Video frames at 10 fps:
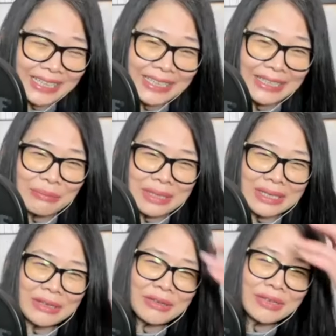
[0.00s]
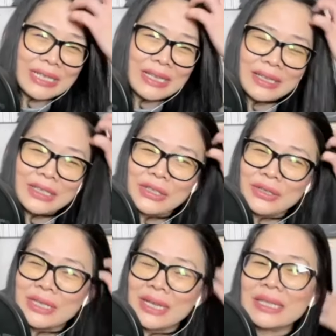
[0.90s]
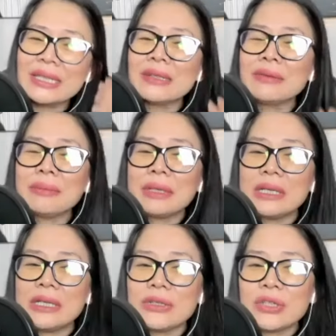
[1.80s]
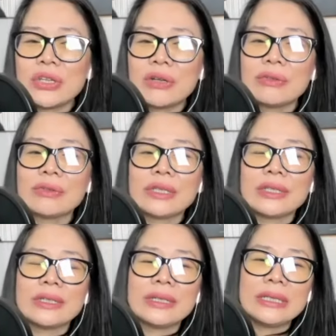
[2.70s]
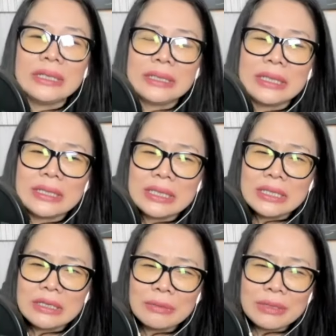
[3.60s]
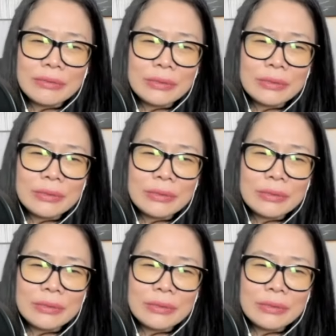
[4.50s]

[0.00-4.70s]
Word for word: Yeah, just like to use that term, Gestalt. Yeah, it's a German